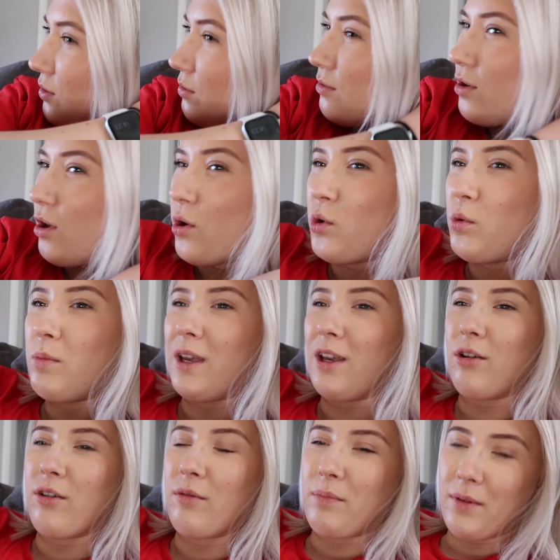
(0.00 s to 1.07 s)
you know me
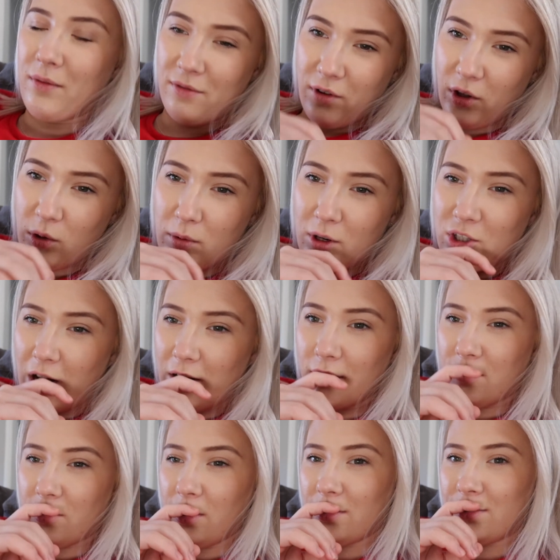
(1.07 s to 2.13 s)
or have been following my channel
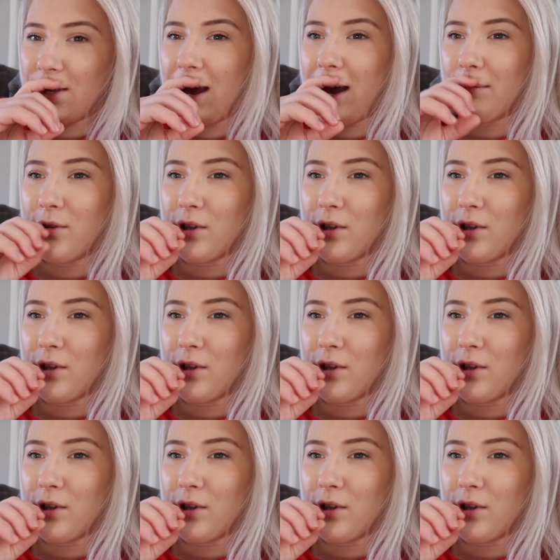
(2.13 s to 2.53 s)
for a long time,